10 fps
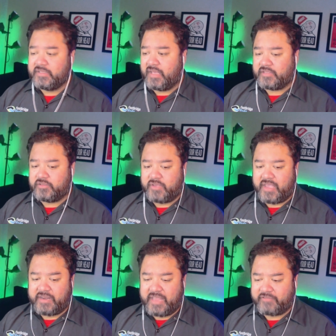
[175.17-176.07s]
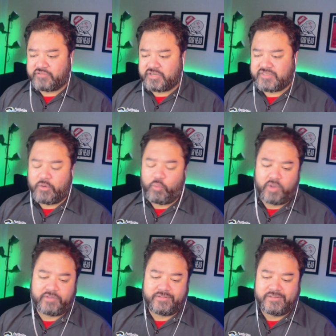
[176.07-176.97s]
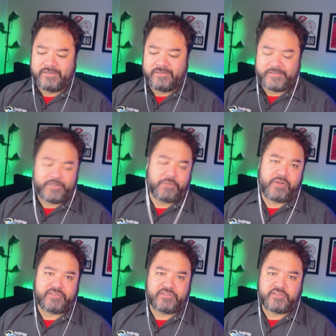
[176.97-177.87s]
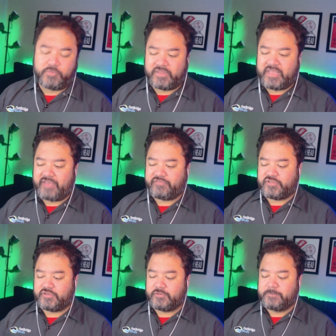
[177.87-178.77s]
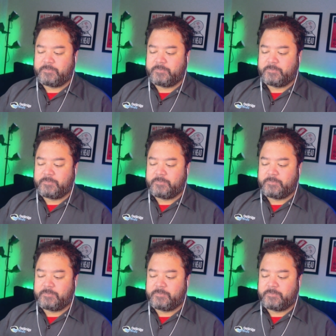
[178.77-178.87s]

Uh, you can't have just that one little presence. You really have to